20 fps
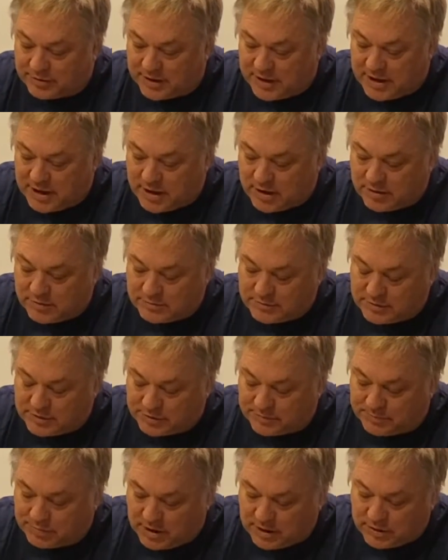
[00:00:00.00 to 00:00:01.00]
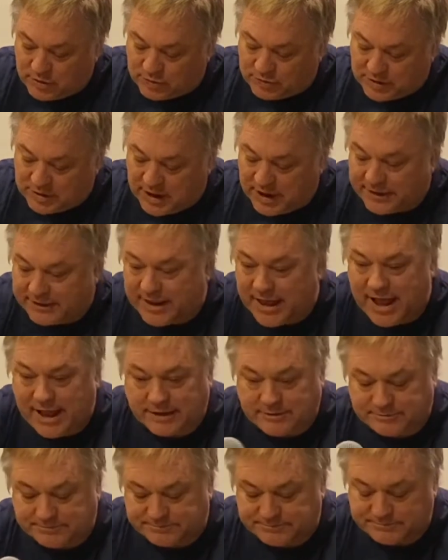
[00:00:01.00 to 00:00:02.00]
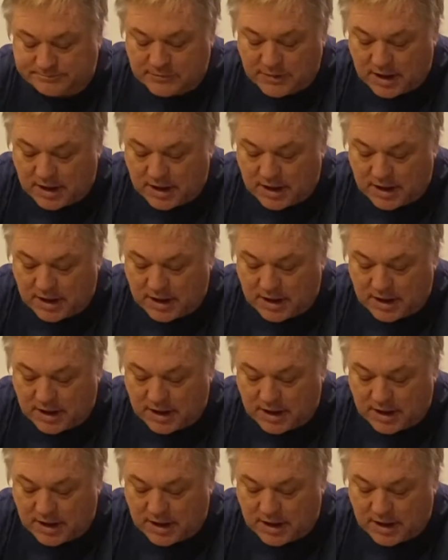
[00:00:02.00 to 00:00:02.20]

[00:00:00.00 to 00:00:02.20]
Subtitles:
in here. Just plug those in like that.